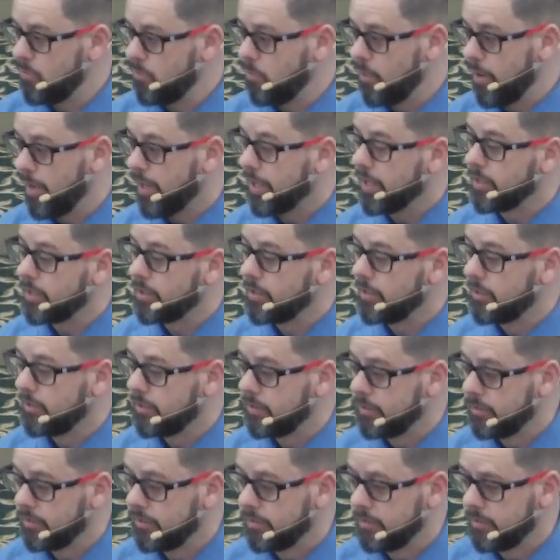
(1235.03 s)
way.
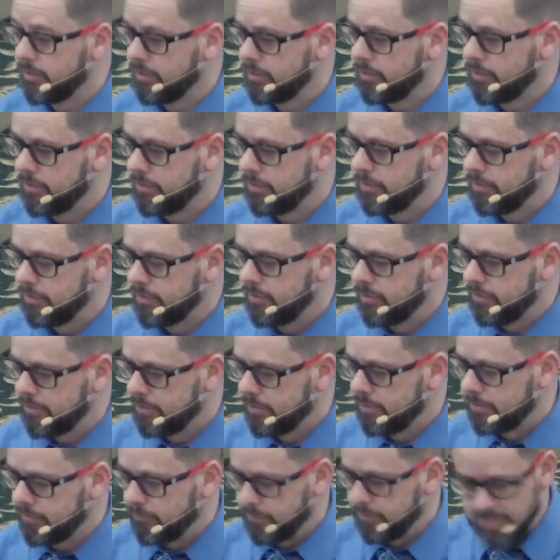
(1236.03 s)

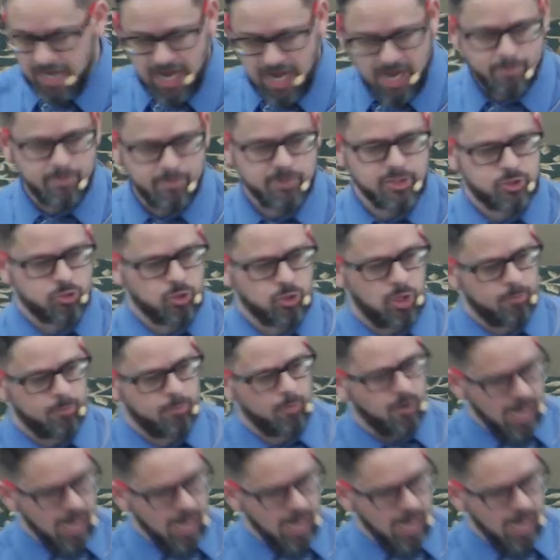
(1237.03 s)
When I'm in trouble,